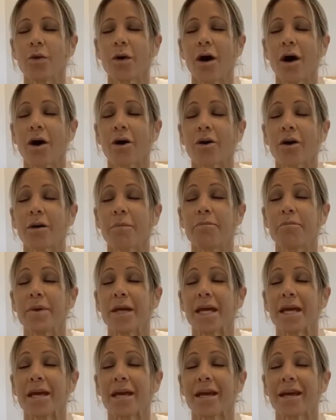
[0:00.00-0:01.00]
are a
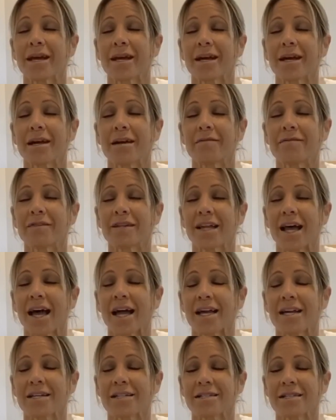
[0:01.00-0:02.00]
being of light.